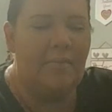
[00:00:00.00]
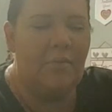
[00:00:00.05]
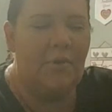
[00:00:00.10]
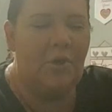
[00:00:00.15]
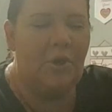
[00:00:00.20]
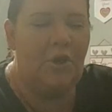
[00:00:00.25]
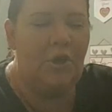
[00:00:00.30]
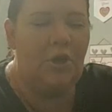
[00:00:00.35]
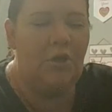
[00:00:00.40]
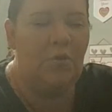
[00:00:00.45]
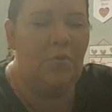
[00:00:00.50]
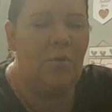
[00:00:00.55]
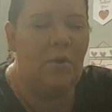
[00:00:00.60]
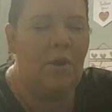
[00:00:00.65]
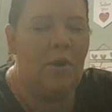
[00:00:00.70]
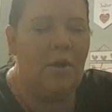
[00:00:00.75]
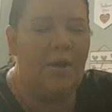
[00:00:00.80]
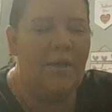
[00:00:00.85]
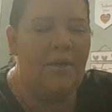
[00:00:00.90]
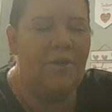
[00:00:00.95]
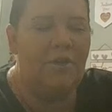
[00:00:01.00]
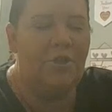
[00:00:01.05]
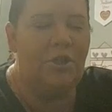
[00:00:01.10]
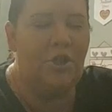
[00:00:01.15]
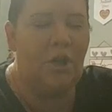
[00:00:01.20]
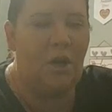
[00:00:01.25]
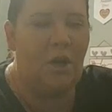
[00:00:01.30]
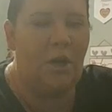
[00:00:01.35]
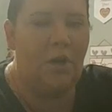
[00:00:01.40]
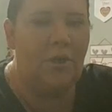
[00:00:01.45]
you are in
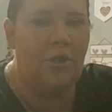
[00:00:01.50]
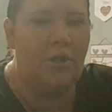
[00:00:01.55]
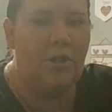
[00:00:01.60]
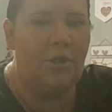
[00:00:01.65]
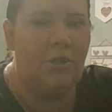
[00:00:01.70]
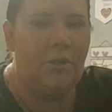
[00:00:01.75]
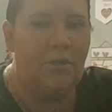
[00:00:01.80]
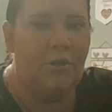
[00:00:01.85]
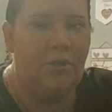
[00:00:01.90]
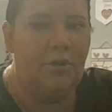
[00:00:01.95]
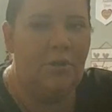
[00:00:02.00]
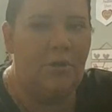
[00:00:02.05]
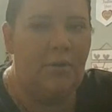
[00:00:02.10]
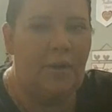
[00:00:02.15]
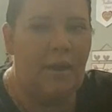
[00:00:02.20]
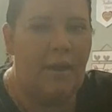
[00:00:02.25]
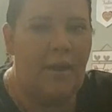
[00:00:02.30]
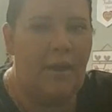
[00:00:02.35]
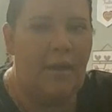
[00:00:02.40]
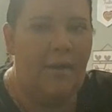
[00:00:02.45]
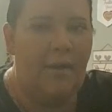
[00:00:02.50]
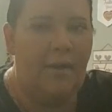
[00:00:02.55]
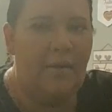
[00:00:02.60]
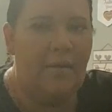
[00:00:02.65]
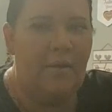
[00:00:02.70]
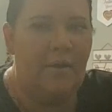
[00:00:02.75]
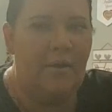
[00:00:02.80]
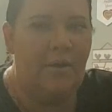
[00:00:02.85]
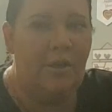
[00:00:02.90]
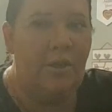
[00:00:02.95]
charge, okay?
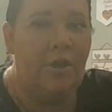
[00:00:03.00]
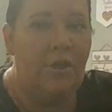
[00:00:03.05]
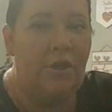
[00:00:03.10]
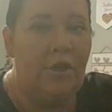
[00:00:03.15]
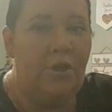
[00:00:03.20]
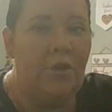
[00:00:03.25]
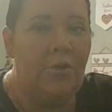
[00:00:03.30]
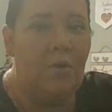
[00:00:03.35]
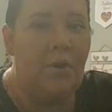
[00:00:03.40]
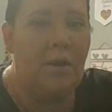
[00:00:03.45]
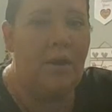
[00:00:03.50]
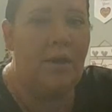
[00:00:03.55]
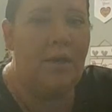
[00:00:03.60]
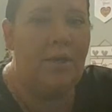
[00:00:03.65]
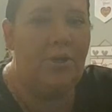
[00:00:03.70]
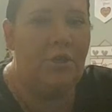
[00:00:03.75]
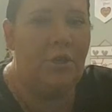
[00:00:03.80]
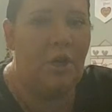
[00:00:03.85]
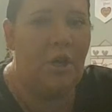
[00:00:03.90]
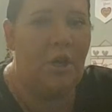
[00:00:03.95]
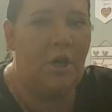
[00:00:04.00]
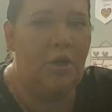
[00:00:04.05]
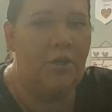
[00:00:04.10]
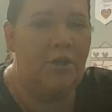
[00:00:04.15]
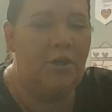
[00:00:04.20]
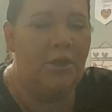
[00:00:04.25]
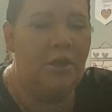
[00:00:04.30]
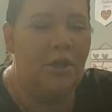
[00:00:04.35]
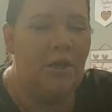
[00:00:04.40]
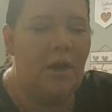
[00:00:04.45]
You are in
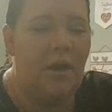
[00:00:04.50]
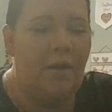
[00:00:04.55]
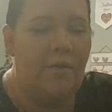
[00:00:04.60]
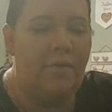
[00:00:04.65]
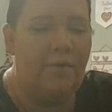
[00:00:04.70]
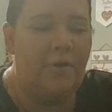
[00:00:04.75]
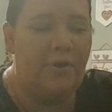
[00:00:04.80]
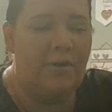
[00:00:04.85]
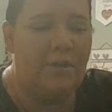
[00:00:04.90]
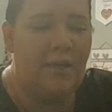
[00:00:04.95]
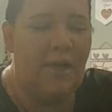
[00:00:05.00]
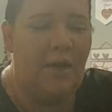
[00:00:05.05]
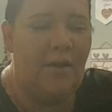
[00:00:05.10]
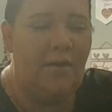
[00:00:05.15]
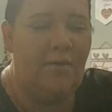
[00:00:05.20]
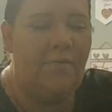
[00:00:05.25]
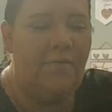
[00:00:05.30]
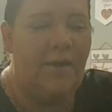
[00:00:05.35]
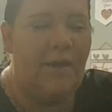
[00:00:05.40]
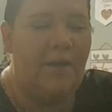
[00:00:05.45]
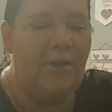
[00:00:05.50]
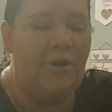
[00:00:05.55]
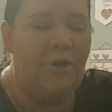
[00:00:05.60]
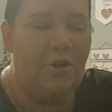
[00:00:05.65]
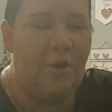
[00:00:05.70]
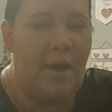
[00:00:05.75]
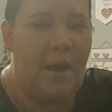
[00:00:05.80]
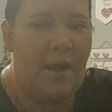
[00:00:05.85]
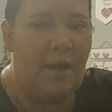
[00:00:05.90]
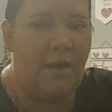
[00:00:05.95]
charge of yourself and your
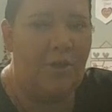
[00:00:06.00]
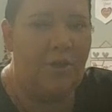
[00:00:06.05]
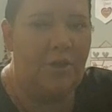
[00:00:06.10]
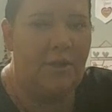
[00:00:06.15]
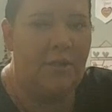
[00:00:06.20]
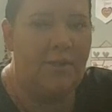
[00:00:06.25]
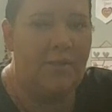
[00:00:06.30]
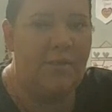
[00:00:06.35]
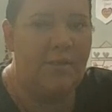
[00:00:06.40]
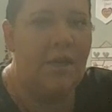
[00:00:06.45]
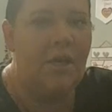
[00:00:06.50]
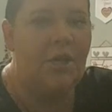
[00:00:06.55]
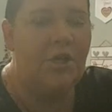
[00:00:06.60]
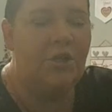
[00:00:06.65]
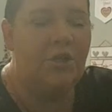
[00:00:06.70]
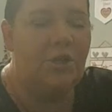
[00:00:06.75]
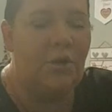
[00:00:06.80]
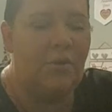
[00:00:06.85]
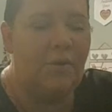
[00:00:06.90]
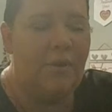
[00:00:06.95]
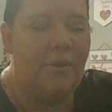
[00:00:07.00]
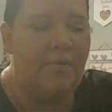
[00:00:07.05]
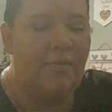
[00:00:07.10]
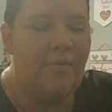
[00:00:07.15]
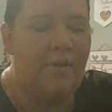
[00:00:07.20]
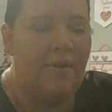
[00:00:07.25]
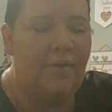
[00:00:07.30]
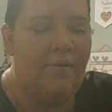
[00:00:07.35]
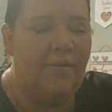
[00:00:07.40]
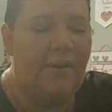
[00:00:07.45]
actions. So
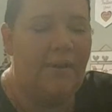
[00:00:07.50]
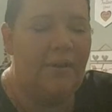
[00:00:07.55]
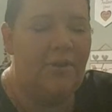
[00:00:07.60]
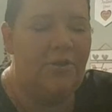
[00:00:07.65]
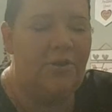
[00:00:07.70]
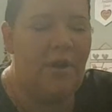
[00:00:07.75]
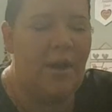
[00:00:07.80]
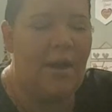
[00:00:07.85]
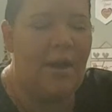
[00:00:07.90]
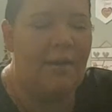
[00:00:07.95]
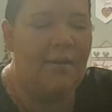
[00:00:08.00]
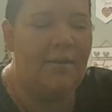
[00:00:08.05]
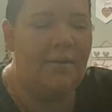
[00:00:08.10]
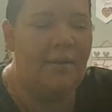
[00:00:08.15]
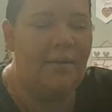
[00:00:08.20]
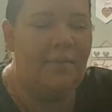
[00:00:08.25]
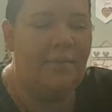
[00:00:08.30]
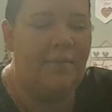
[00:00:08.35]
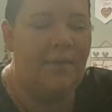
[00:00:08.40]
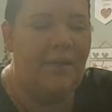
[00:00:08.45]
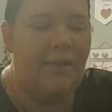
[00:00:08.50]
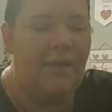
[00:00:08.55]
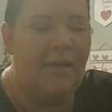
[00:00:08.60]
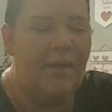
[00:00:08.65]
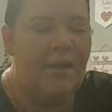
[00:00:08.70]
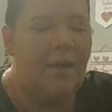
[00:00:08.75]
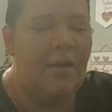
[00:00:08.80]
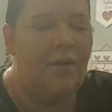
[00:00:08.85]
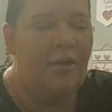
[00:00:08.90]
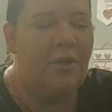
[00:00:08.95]
even if he tries something,
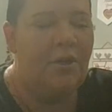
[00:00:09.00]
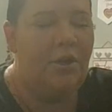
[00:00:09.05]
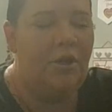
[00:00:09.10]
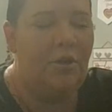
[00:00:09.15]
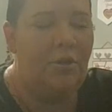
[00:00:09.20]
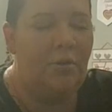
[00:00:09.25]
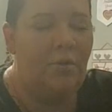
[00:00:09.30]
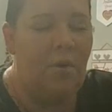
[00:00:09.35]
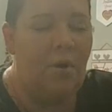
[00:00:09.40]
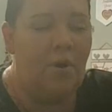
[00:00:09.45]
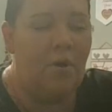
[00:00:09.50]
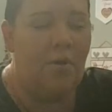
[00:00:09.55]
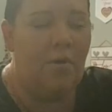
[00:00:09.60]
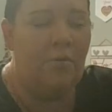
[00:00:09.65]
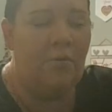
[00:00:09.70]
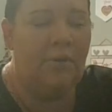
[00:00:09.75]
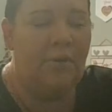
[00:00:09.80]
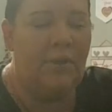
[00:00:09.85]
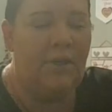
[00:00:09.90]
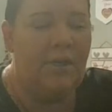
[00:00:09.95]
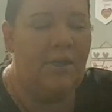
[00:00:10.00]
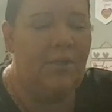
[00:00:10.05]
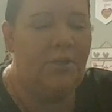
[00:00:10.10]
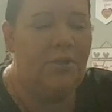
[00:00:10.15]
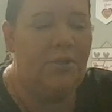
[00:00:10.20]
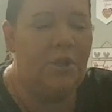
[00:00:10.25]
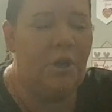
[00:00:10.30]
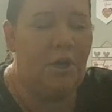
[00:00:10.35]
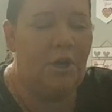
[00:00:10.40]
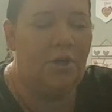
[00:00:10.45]
you are only in
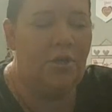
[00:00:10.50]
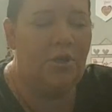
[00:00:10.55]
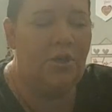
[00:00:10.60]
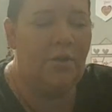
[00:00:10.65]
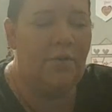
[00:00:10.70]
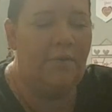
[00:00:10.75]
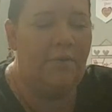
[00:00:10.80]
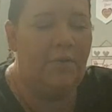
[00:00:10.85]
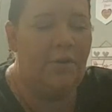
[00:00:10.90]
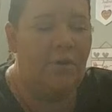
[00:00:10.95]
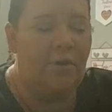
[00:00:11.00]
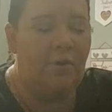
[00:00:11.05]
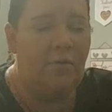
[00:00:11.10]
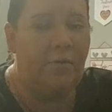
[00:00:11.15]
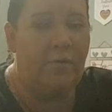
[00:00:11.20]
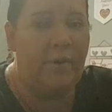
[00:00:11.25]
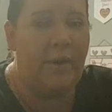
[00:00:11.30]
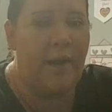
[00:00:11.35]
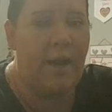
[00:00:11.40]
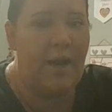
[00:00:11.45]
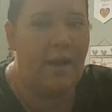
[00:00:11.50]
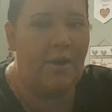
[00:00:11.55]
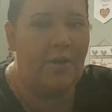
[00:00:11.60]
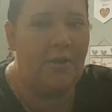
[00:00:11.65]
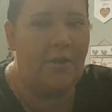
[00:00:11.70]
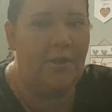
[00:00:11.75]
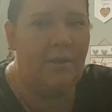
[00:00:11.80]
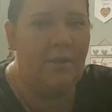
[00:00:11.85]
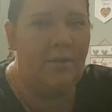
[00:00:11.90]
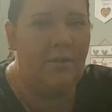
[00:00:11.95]
charge of your
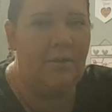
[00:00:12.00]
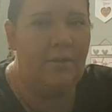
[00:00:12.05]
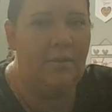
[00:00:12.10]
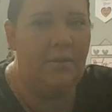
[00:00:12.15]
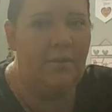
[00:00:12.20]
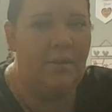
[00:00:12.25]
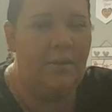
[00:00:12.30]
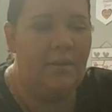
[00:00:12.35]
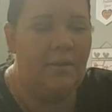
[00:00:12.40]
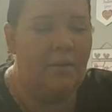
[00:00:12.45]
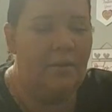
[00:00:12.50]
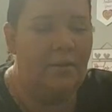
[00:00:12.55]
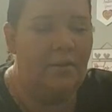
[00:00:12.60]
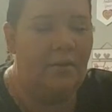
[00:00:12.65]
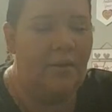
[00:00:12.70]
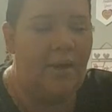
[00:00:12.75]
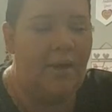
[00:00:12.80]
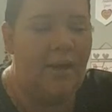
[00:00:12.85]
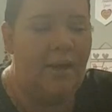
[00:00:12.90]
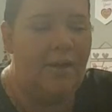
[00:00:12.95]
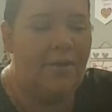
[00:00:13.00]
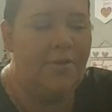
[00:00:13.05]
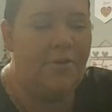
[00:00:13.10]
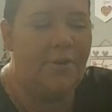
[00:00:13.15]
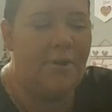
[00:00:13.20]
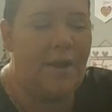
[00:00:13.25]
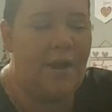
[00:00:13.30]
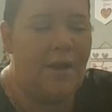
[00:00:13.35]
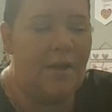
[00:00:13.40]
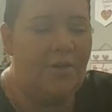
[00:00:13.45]
reaction, okay, and
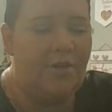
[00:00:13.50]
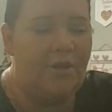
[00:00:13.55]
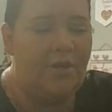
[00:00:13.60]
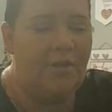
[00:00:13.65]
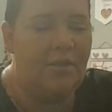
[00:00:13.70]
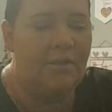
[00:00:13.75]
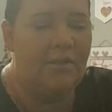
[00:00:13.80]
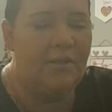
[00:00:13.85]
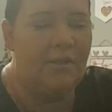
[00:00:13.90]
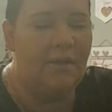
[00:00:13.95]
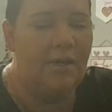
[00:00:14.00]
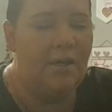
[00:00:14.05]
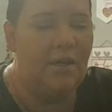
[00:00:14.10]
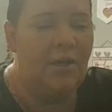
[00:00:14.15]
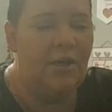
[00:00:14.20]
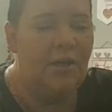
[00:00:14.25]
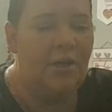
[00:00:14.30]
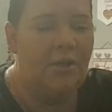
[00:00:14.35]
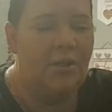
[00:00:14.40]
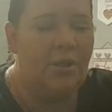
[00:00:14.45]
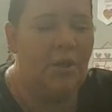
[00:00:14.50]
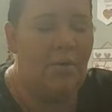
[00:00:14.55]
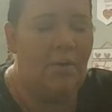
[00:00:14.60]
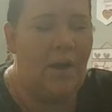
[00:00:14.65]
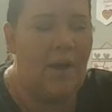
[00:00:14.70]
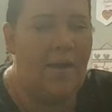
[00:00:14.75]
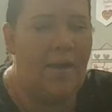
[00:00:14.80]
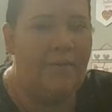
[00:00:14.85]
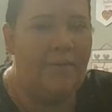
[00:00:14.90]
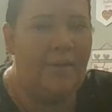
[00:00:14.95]
your actions. So
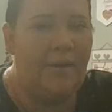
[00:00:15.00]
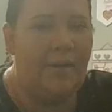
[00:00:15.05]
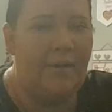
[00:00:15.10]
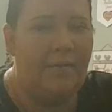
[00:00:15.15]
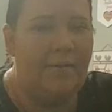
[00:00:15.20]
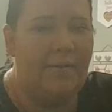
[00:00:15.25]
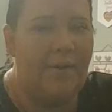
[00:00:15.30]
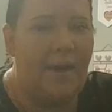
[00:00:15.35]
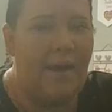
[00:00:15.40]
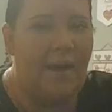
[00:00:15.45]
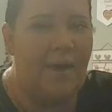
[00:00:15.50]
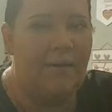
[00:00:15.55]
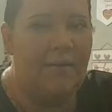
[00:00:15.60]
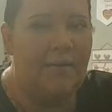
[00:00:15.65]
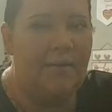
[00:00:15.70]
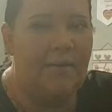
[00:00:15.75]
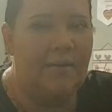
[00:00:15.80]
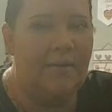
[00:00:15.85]
I think that